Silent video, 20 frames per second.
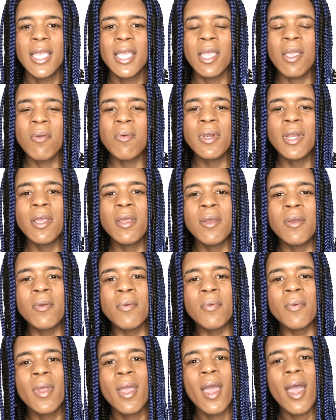Even
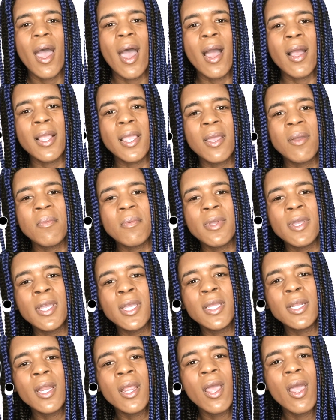if I'm
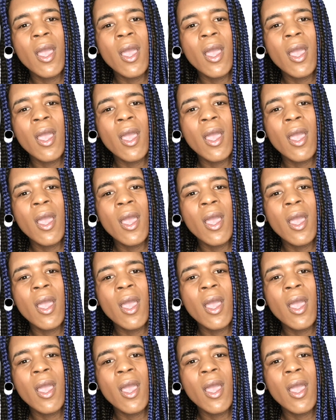giving